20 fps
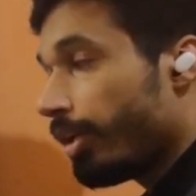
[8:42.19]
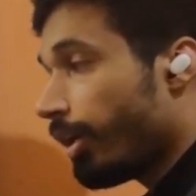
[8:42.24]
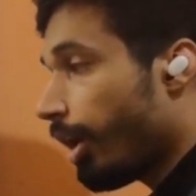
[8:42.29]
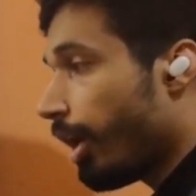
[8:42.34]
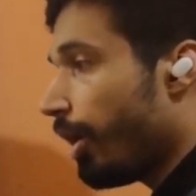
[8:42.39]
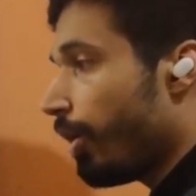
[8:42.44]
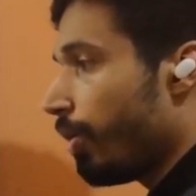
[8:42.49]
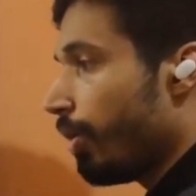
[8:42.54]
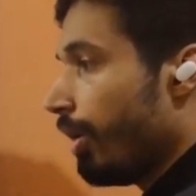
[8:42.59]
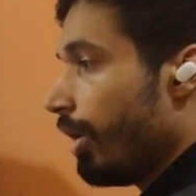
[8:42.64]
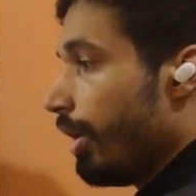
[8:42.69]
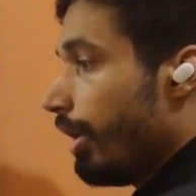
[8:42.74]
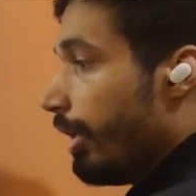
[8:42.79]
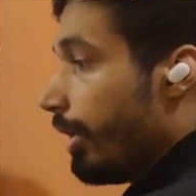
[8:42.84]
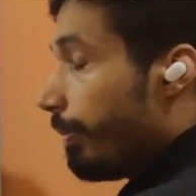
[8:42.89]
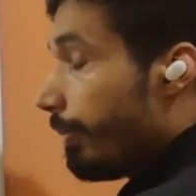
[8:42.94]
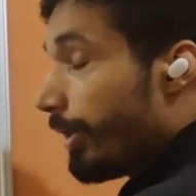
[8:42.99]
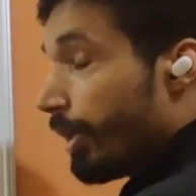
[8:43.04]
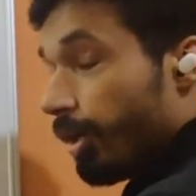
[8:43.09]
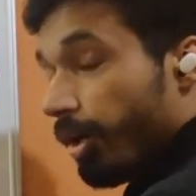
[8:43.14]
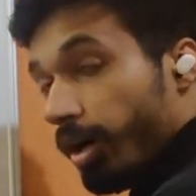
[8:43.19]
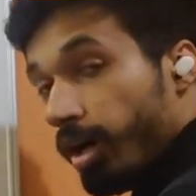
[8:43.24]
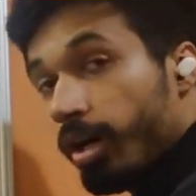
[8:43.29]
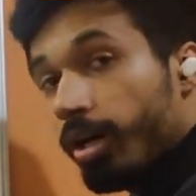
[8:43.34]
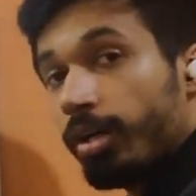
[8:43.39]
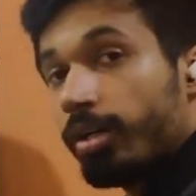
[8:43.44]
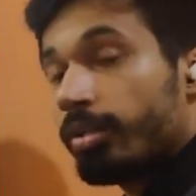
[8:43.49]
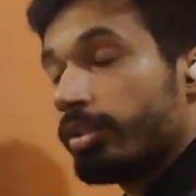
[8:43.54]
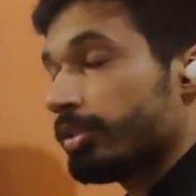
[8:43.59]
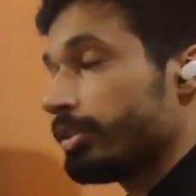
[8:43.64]
How?
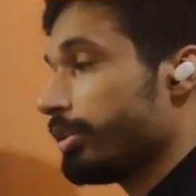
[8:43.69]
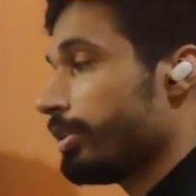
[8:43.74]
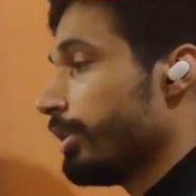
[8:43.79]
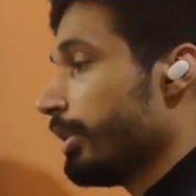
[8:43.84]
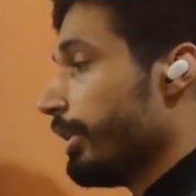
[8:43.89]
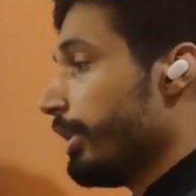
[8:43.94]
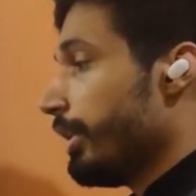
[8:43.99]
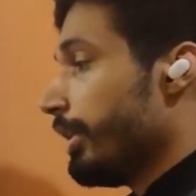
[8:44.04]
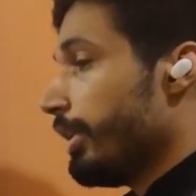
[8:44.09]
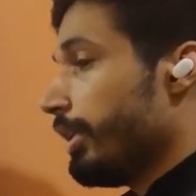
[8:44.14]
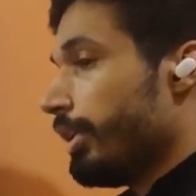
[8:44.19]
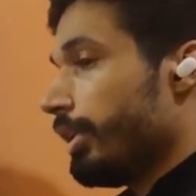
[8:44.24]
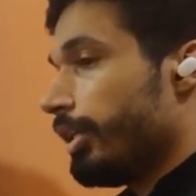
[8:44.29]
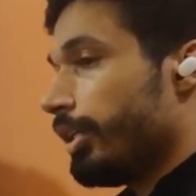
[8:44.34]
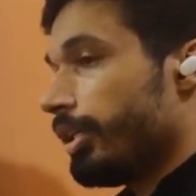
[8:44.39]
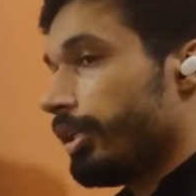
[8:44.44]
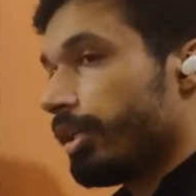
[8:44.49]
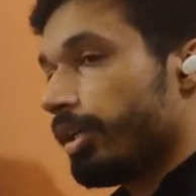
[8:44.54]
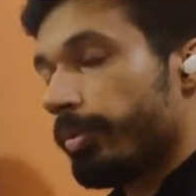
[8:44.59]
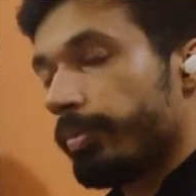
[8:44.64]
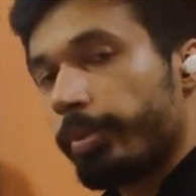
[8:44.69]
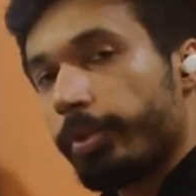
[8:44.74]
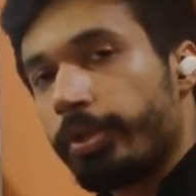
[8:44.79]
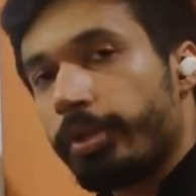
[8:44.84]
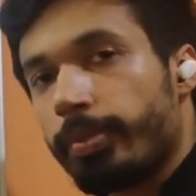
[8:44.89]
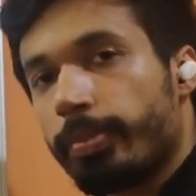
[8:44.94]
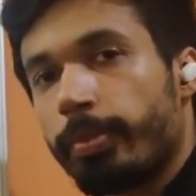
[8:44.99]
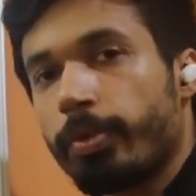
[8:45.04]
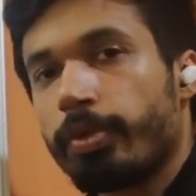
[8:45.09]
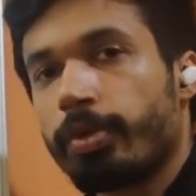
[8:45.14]
Because in
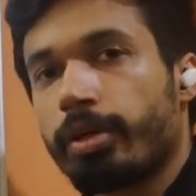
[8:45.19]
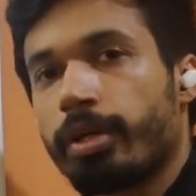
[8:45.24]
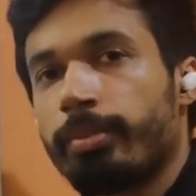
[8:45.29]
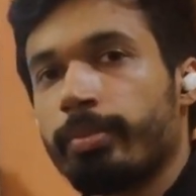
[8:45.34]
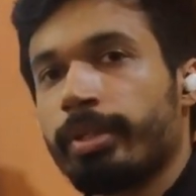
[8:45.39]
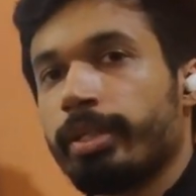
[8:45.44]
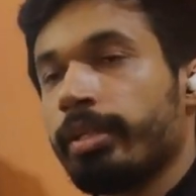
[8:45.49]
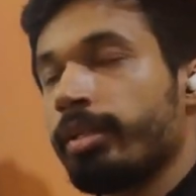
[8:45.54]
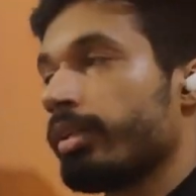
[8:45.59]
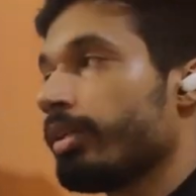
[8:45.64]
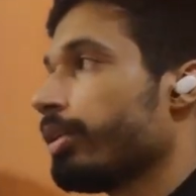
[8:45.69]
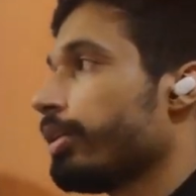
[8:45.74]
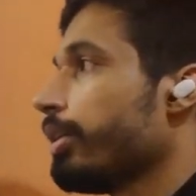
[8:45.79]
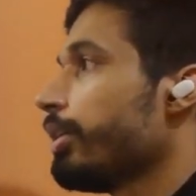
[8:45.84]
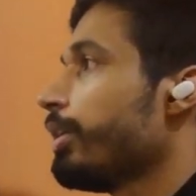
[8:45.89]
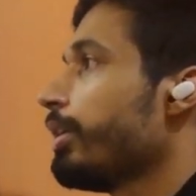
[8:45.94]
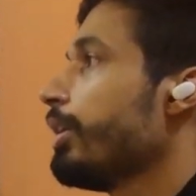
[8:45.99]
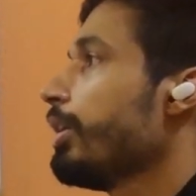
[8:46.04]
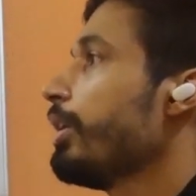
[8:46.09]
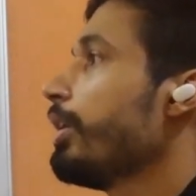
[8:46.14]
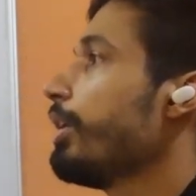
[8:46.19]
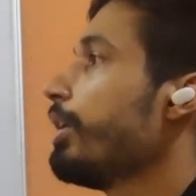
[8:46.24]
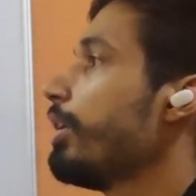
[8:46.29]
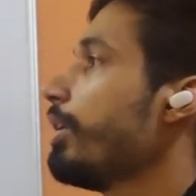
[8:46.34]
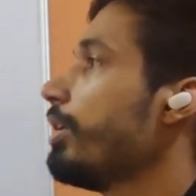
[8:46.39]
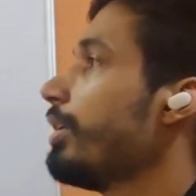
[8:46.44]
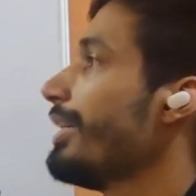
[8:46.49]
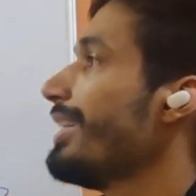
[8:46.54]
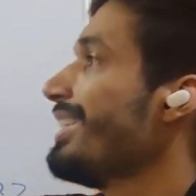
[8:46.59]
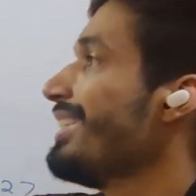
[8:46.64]
computer programming,
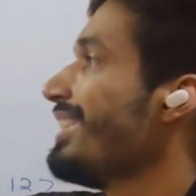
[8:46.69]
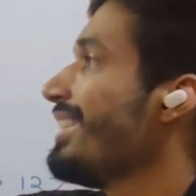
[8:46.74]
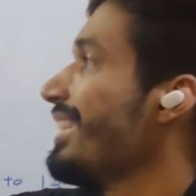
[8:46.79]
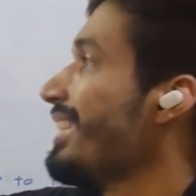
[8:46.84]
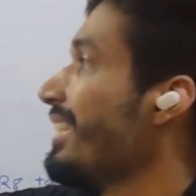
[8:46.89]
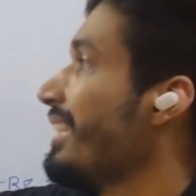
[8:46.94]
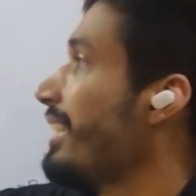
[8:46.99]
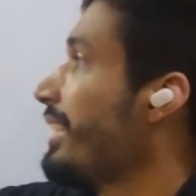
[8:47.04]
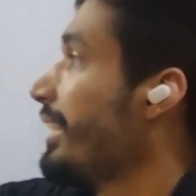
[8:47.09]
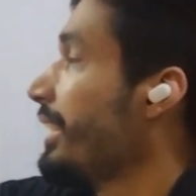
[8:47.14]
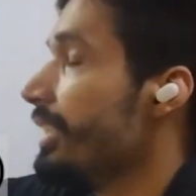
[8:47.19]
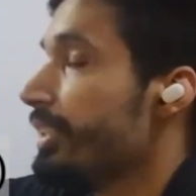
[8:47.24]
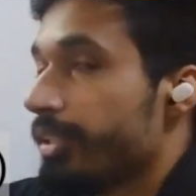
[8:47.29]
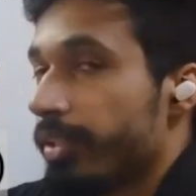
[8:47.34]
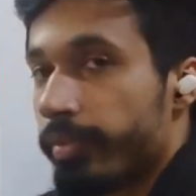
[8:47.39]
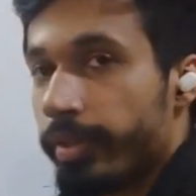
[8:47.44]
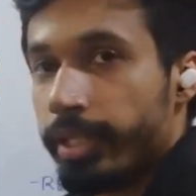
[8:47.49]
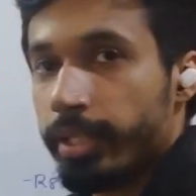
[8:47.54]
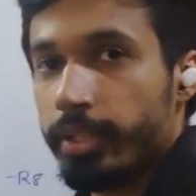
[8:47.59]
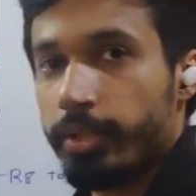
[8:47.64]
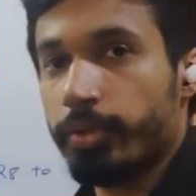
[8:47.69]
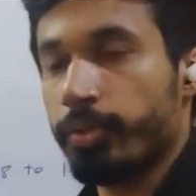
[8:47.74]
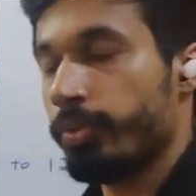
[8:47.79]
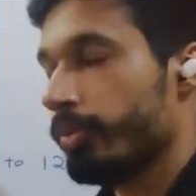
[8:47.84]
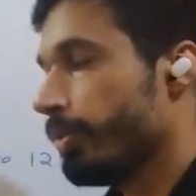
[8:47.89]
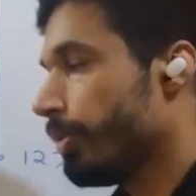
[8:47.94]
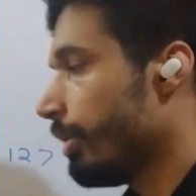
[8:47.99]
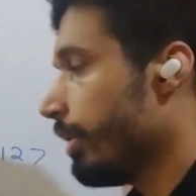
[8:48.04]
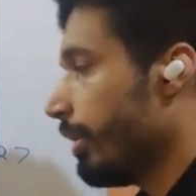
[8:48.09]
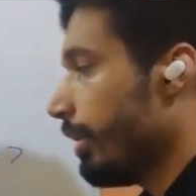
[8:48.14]
in integer value,